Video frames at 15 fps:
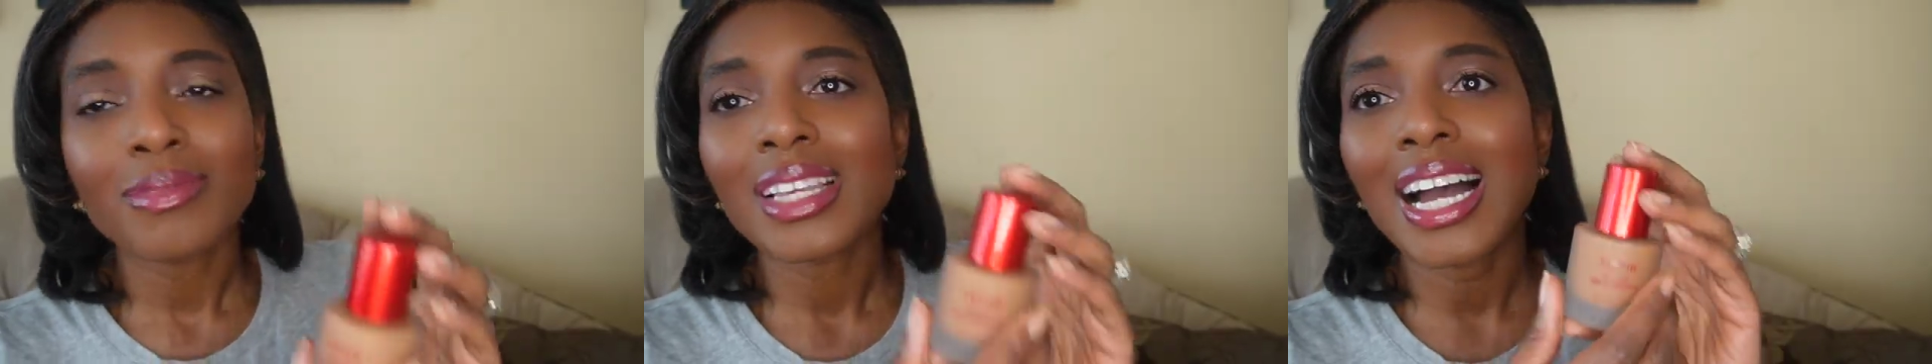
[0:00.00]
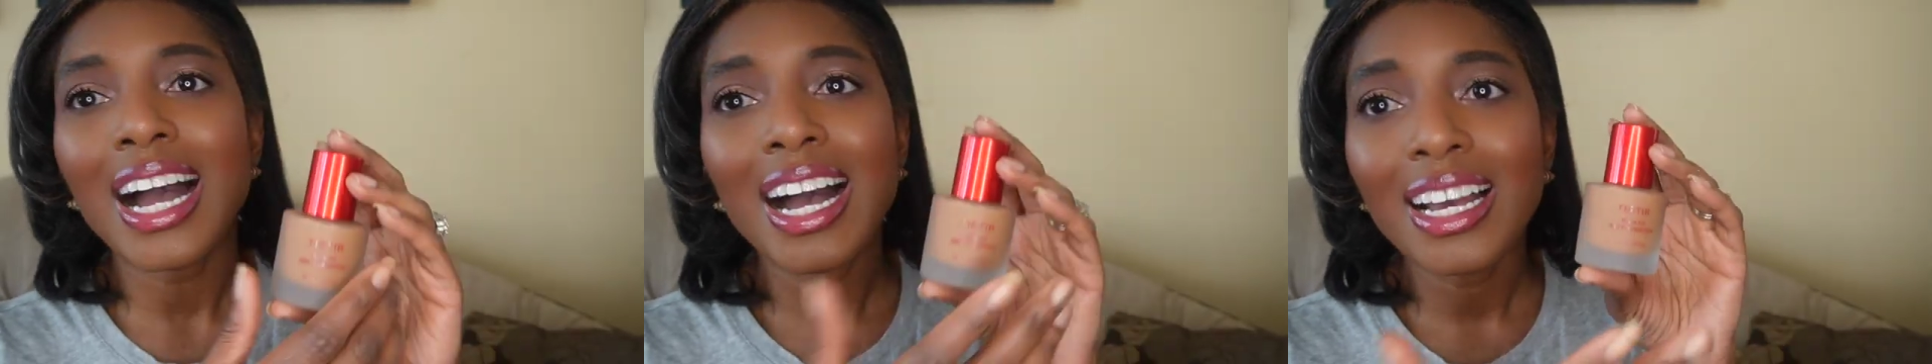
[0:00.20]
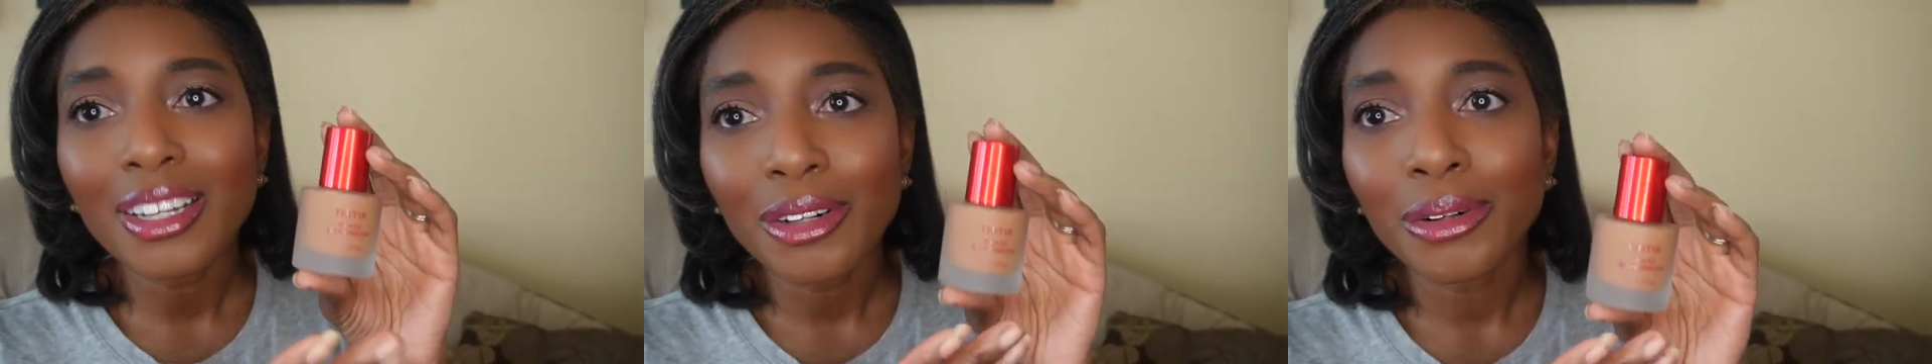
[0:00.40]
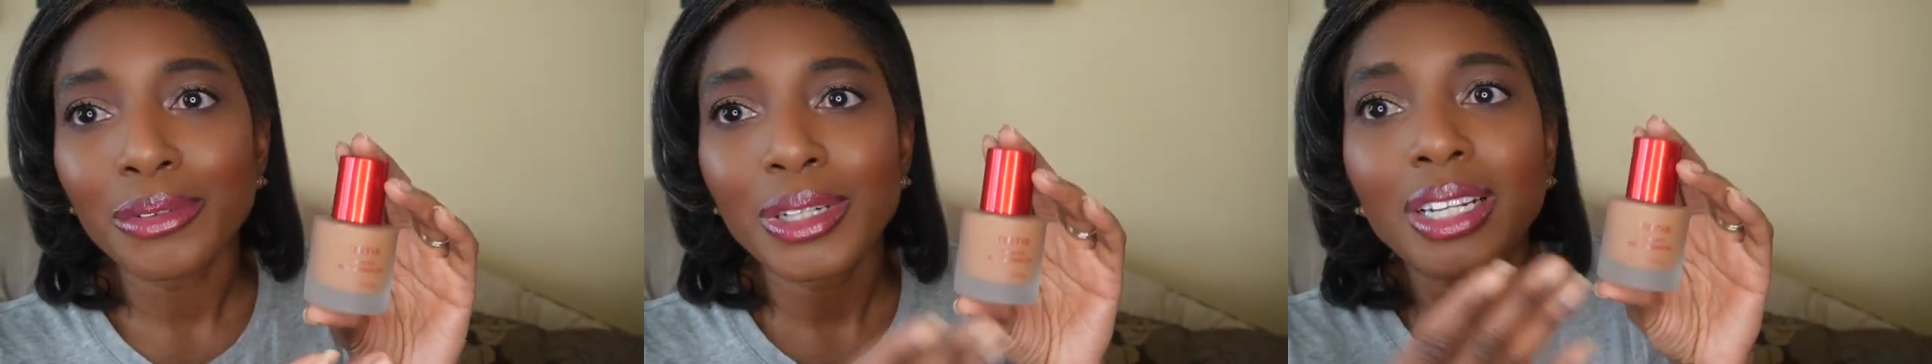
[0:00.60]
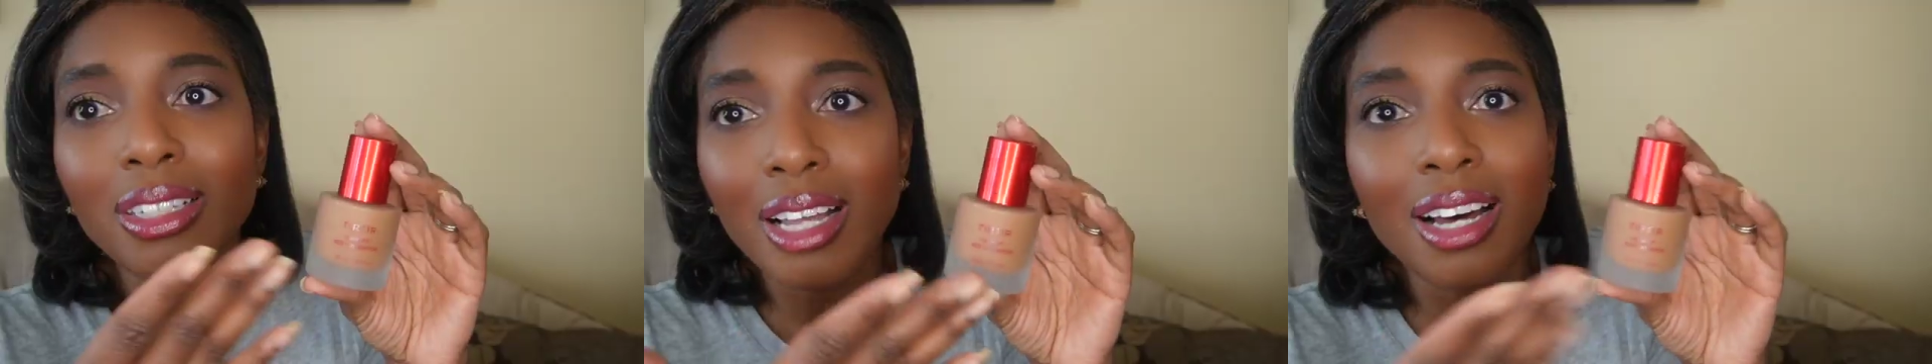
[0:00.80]
I
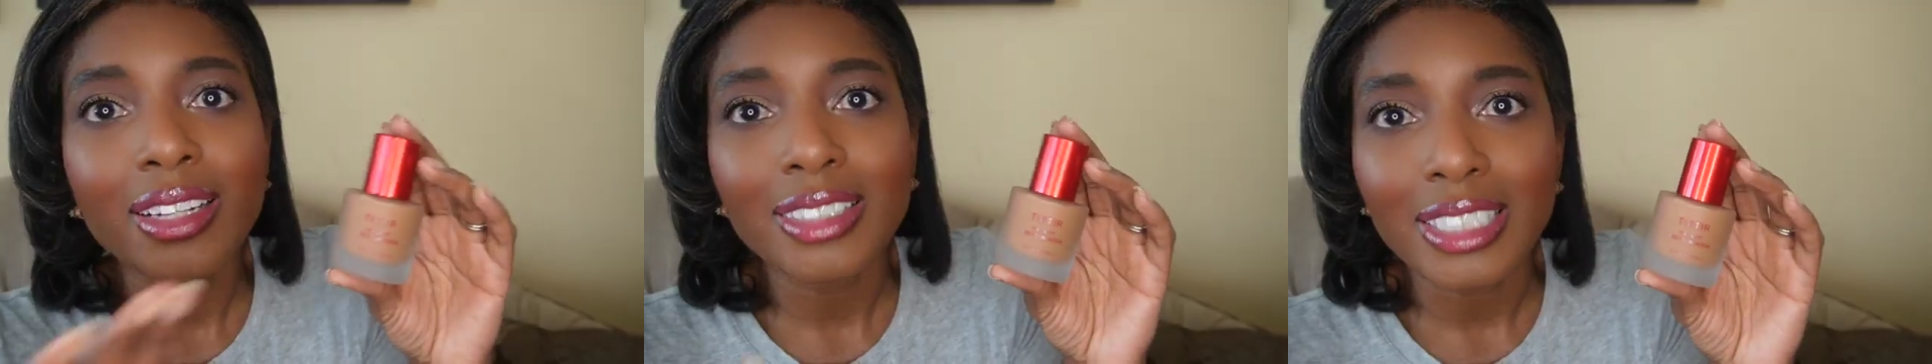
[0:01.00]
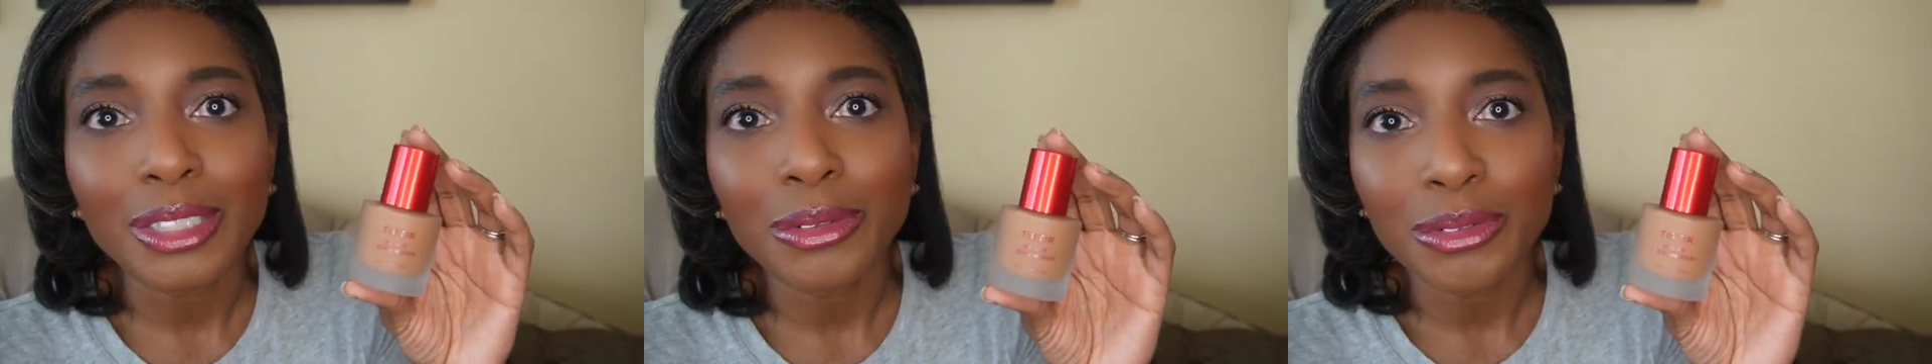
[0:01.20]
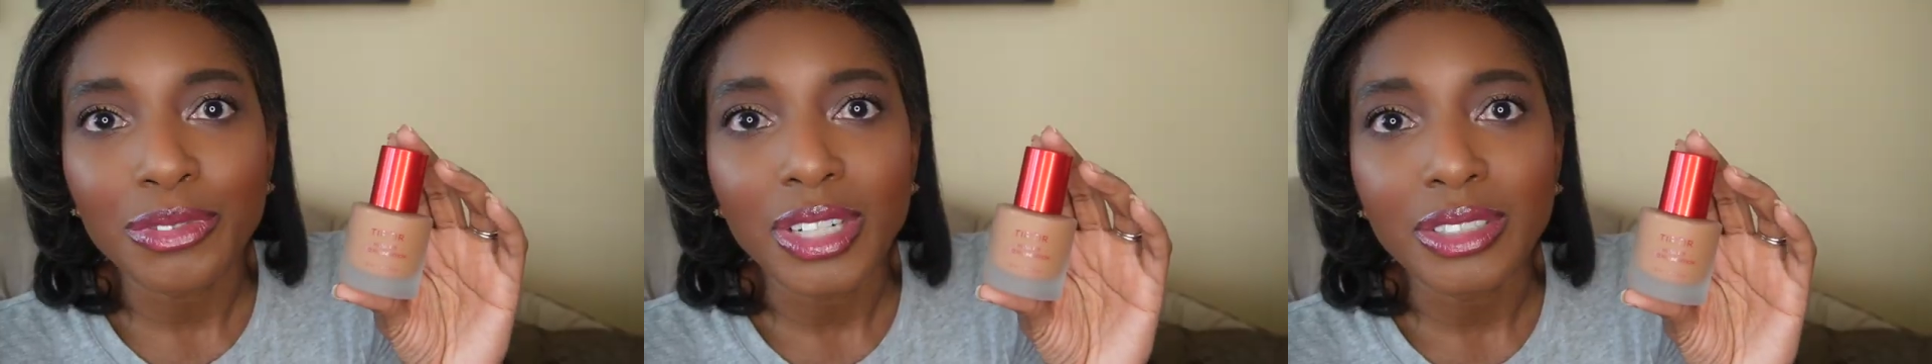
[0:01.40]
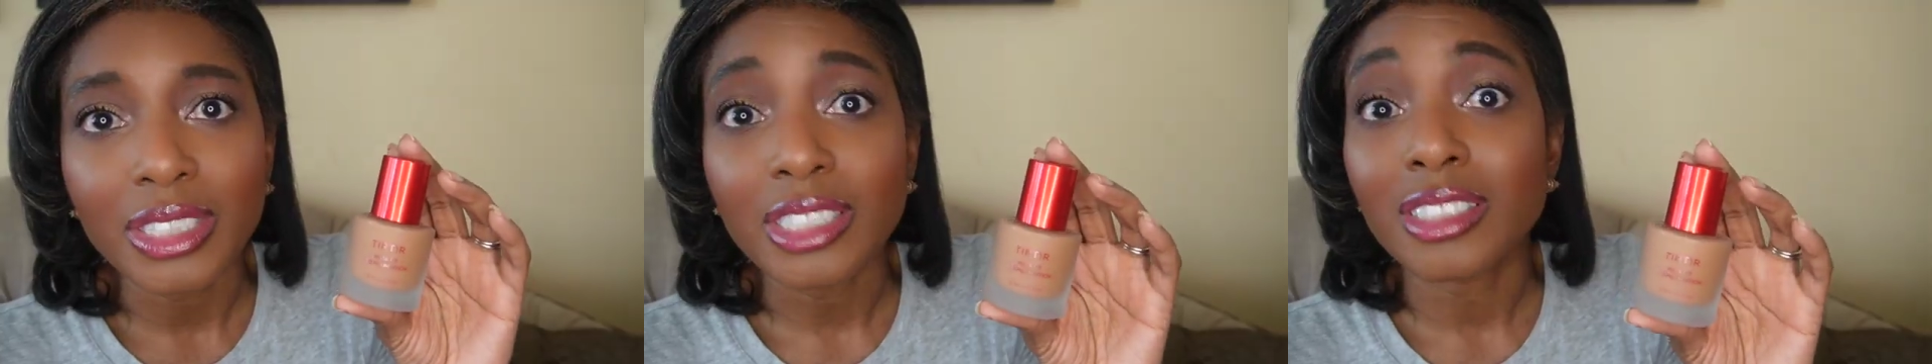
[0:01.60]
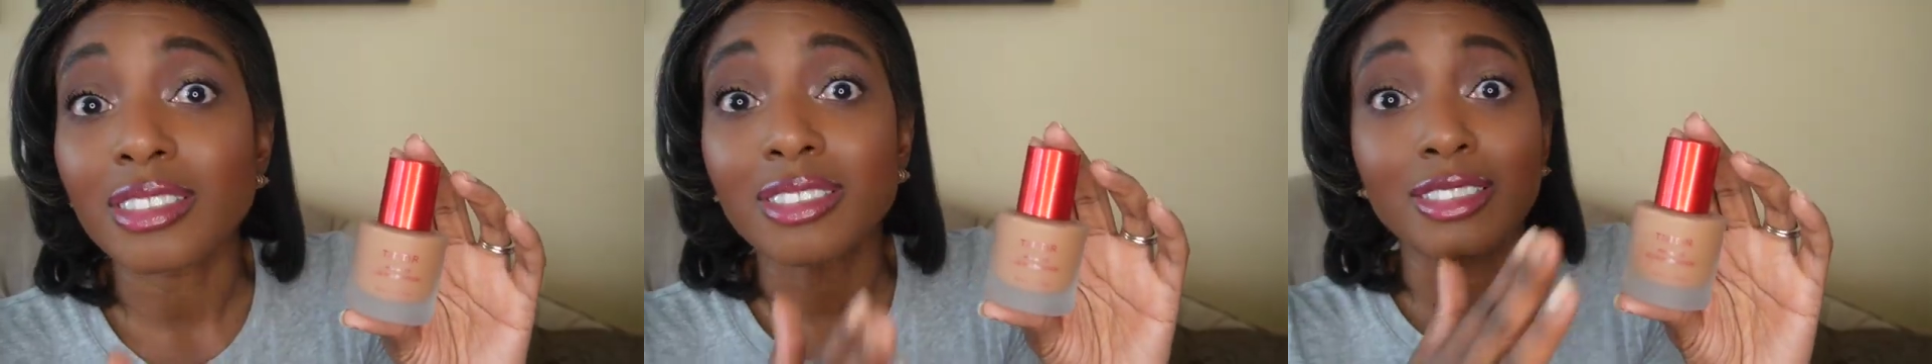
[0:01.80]
own a lot of liquid
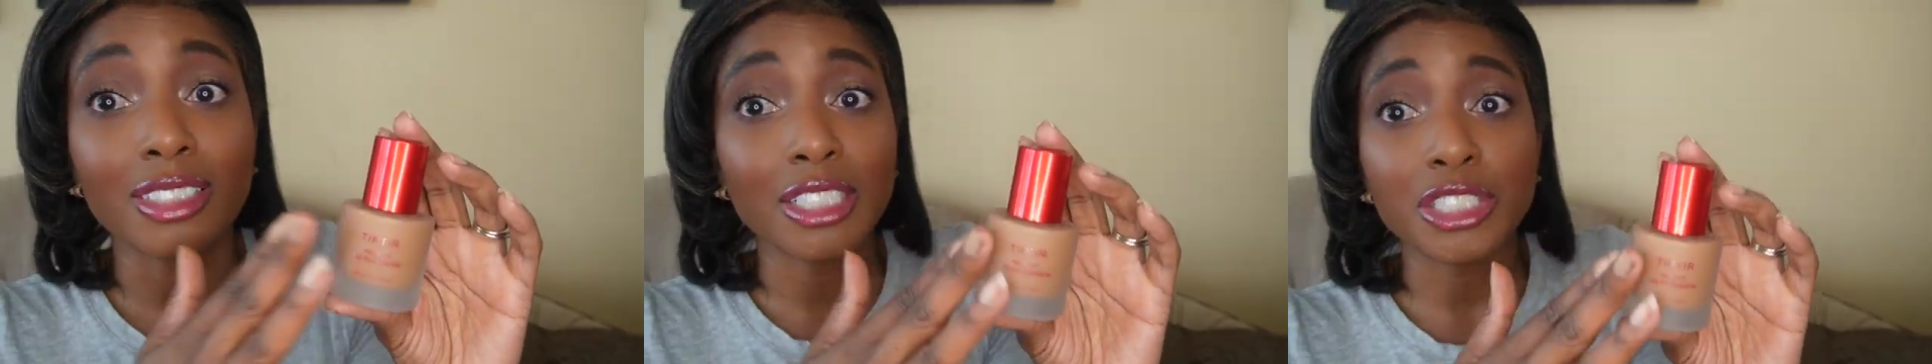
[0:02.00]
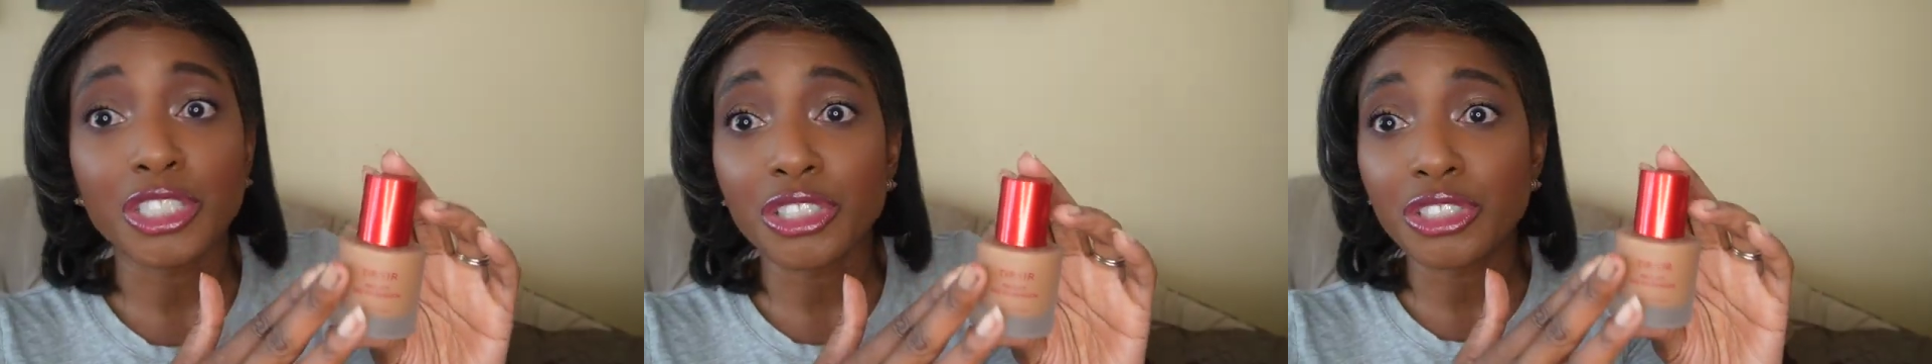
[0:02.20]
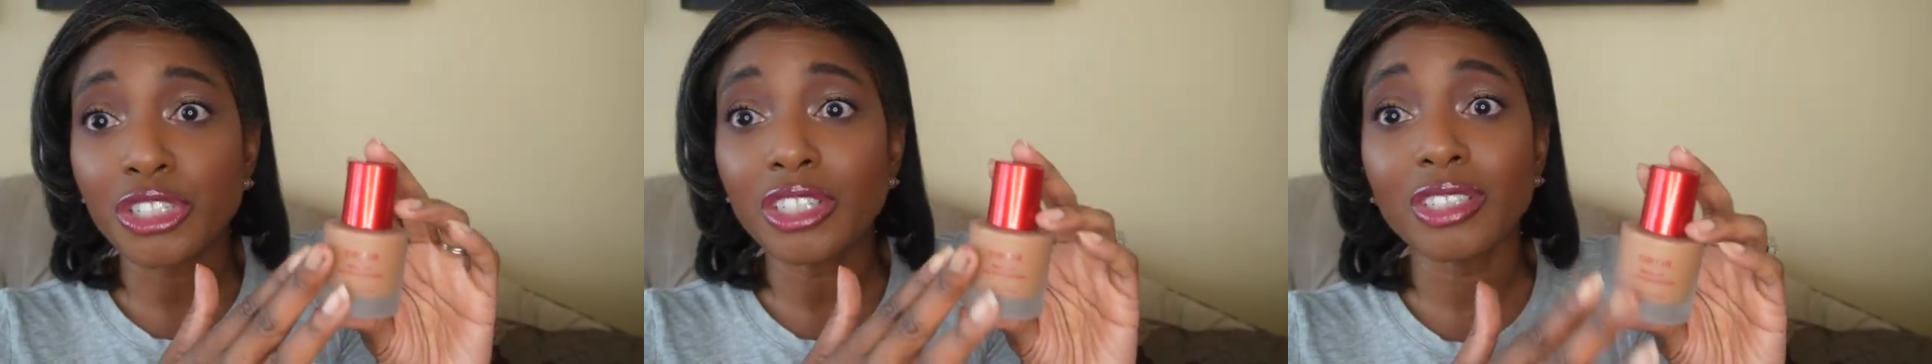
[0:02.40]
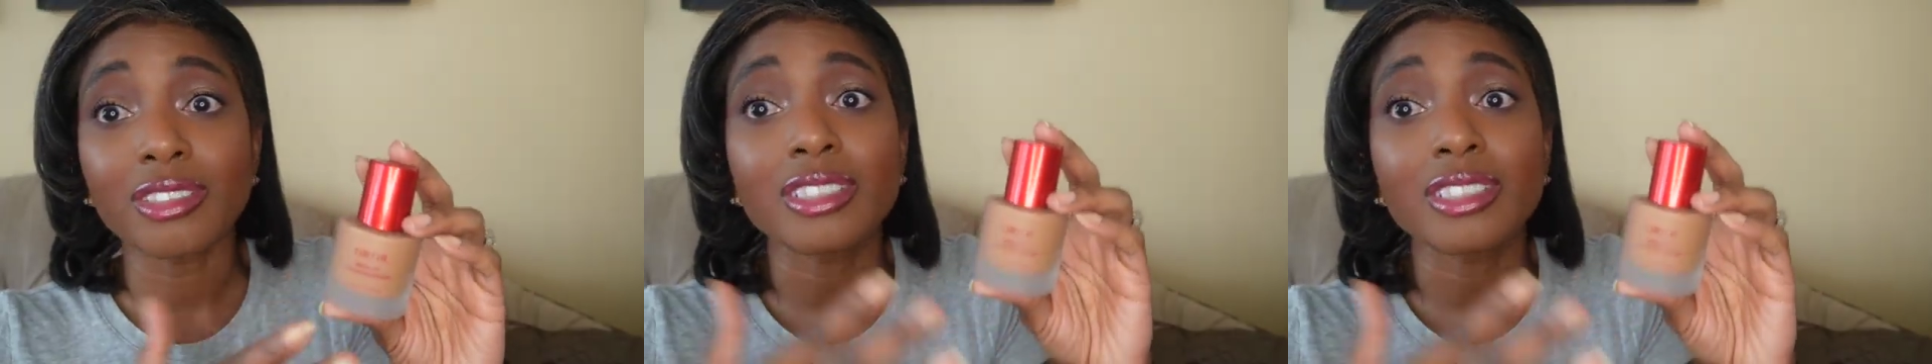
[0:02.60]
foundations. This is good.